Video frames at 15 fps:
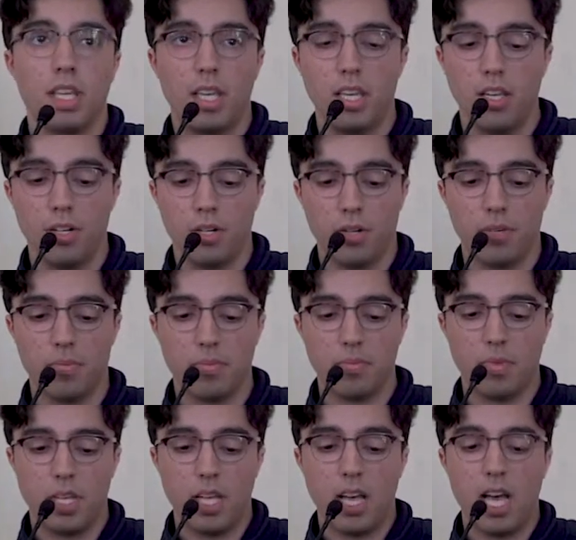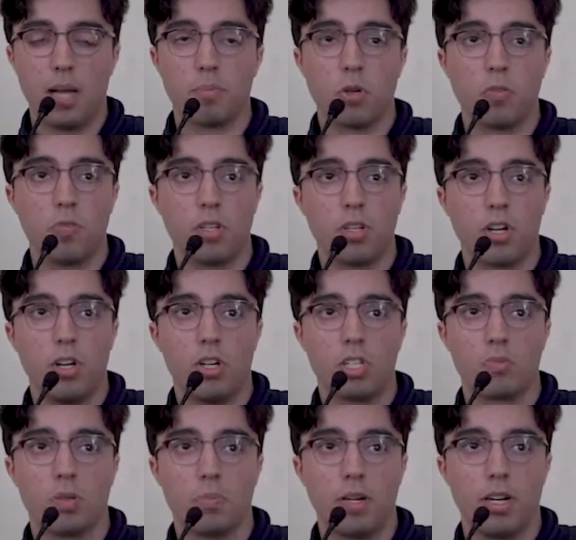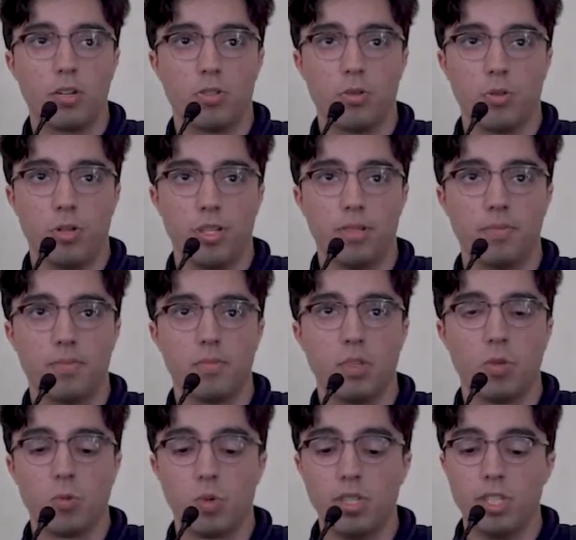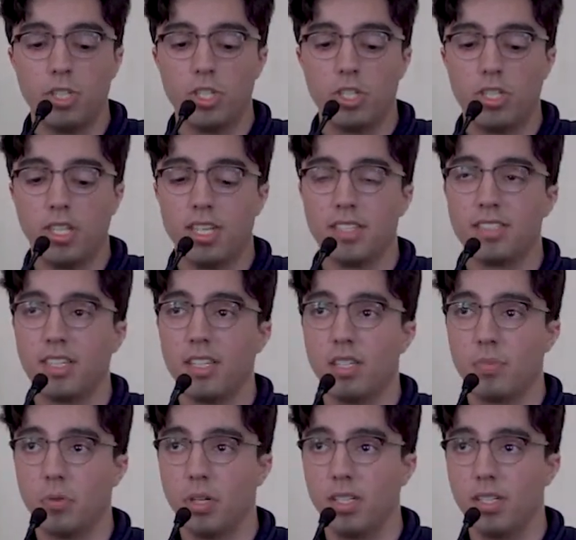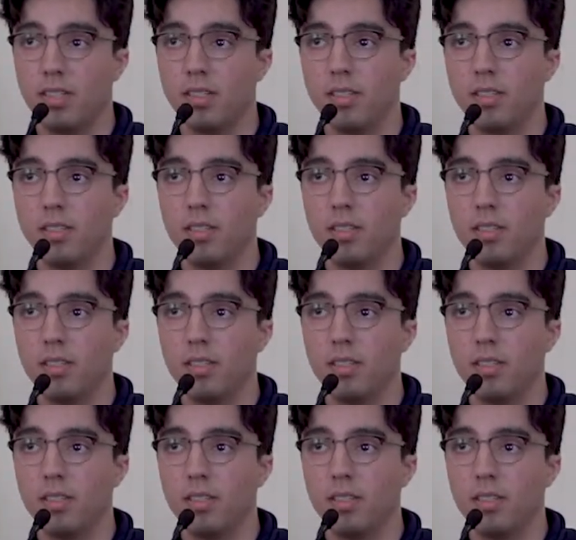Here, at Brophy College Preparatory, religion is celebrated.